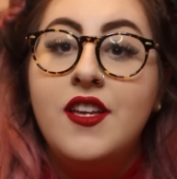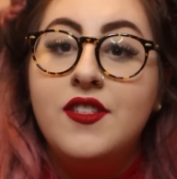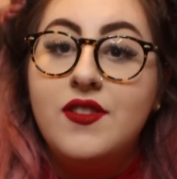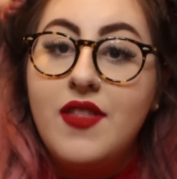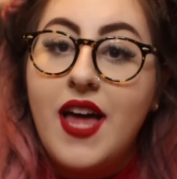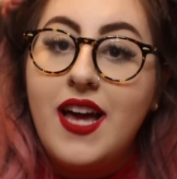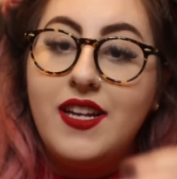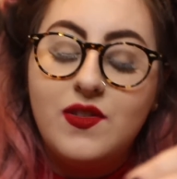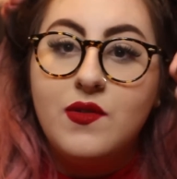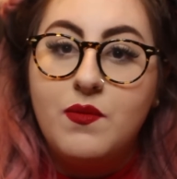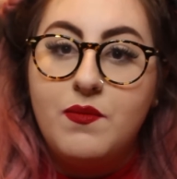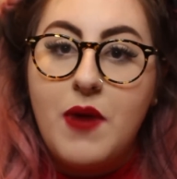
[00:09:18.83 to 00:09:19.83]
So that
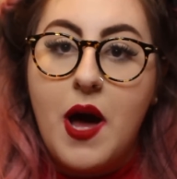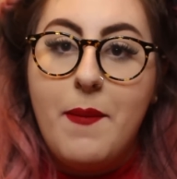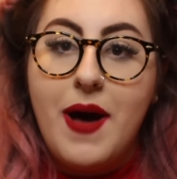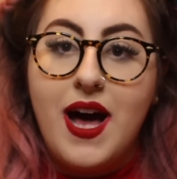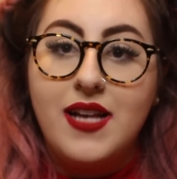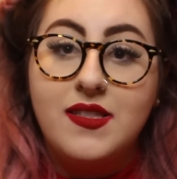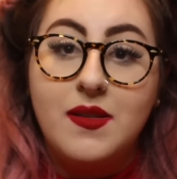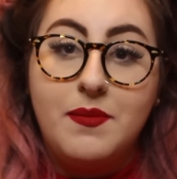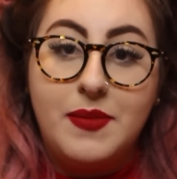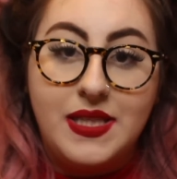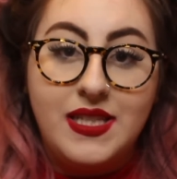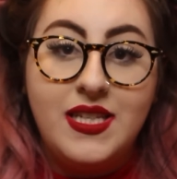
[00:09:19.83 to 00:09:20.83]
is a
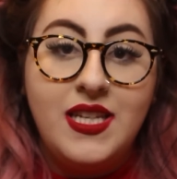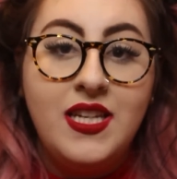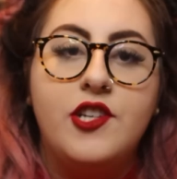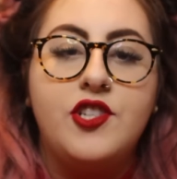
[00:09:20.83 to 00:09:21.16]
possibility.